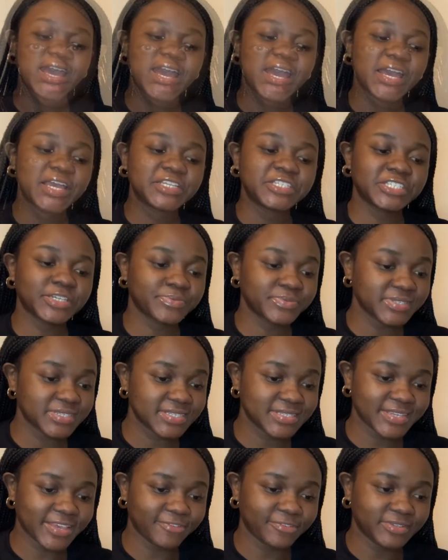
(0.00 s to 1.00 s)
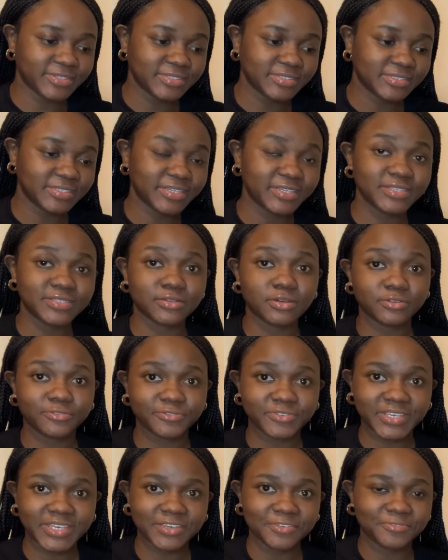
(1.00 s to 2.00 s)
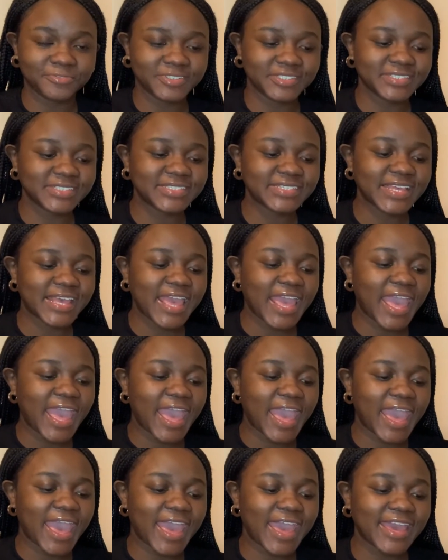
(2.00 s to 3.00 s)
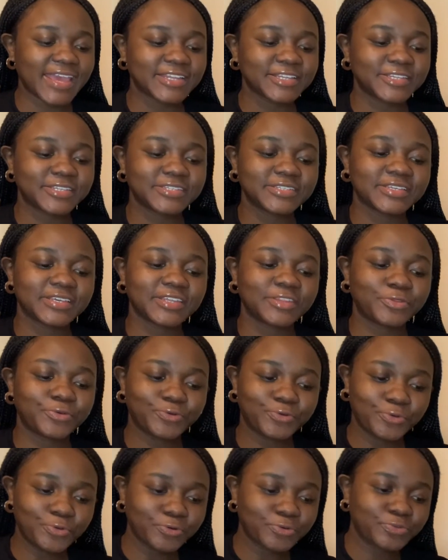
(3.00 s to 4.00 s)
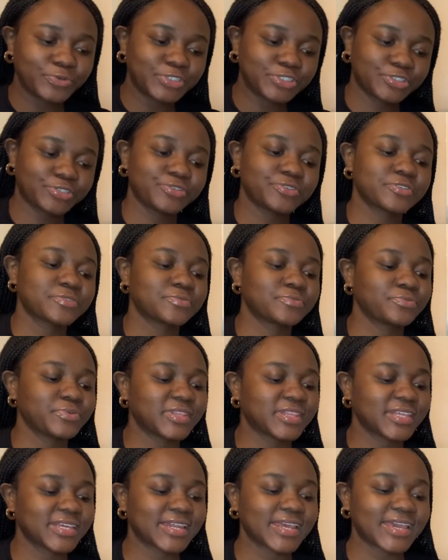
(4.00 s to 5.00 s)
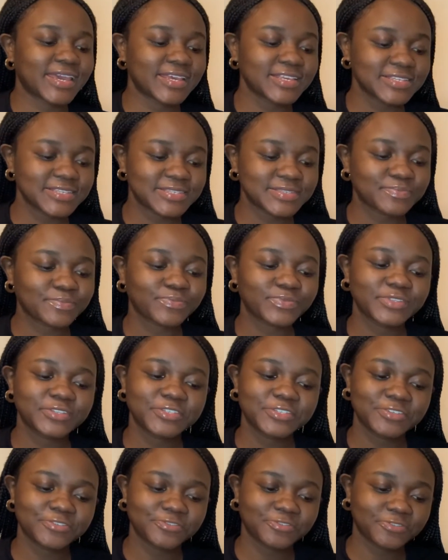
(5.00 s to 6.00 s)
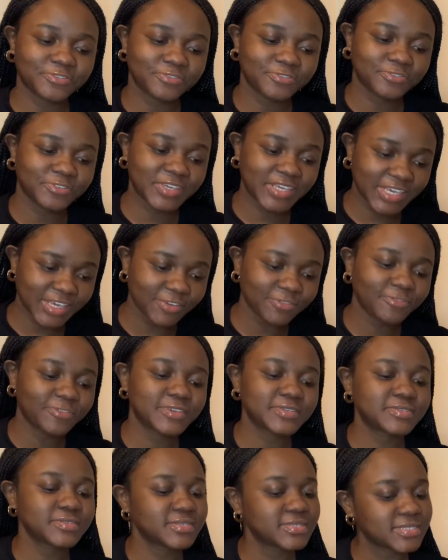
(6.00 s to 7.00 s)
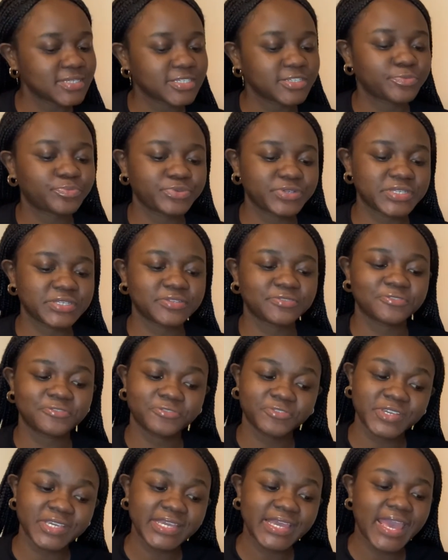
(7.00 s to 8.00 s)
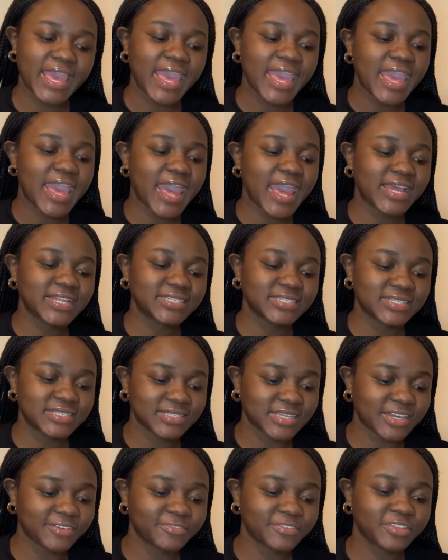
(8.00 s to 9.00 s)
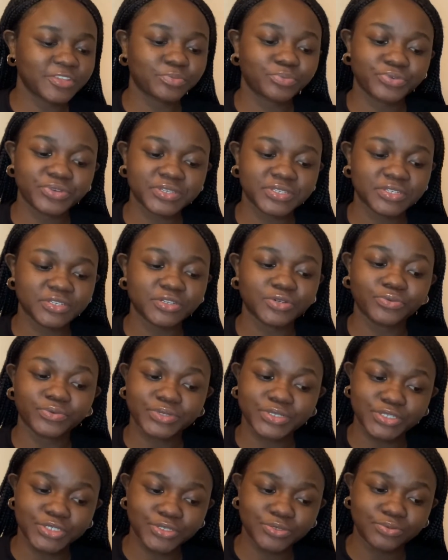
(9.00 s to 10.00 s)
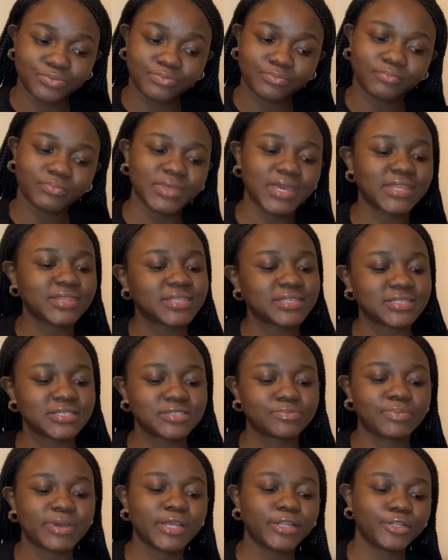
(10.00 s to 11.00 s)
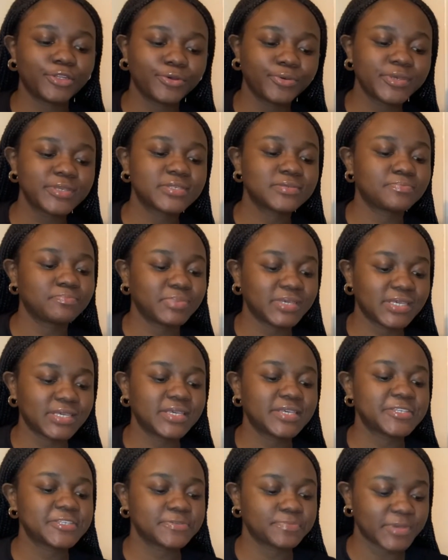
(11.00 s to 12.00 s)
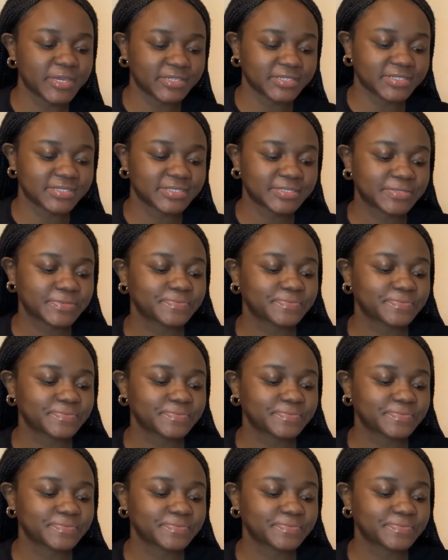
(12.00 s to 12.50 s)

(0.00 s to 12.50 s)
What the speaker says: Chapter 7 is on forgiveness, and the quote which goes with it is, to forgive is to set a prisoner free and discover the prisoner was you. And this is by Lewis B. Smithers.